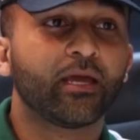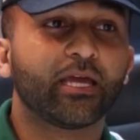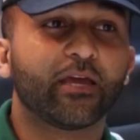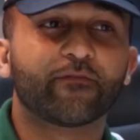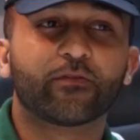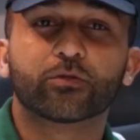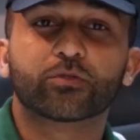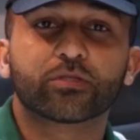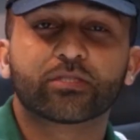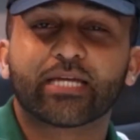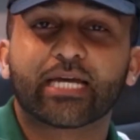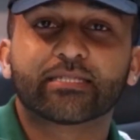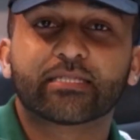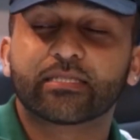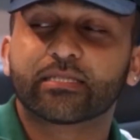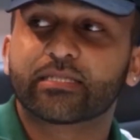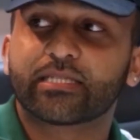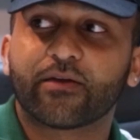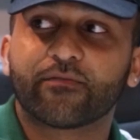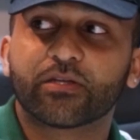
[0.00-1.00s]
If this was
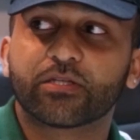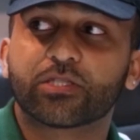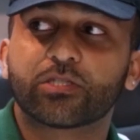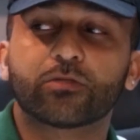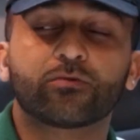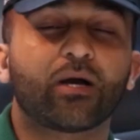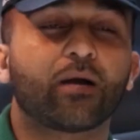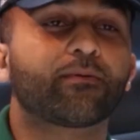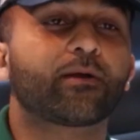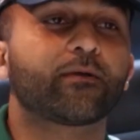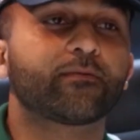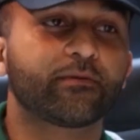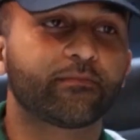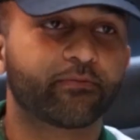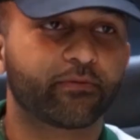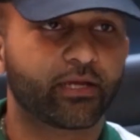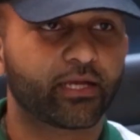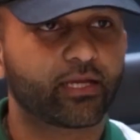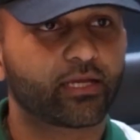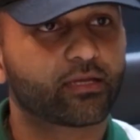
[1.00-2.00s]
1972, I'll probably
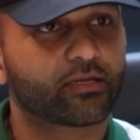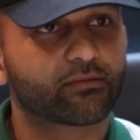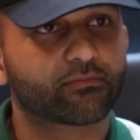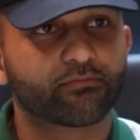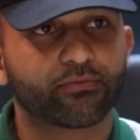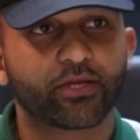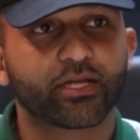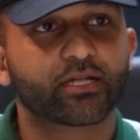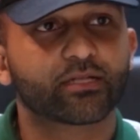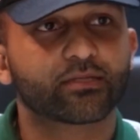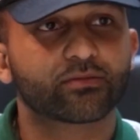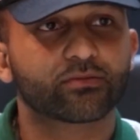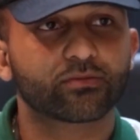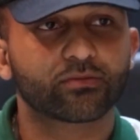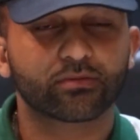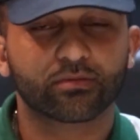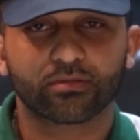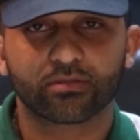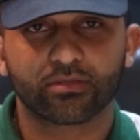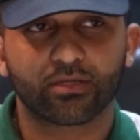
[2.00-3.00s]
bringing
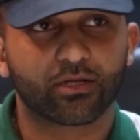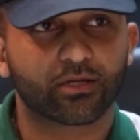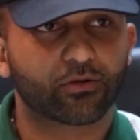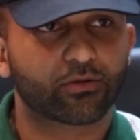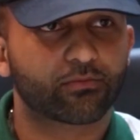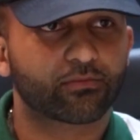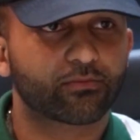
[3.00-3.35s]
a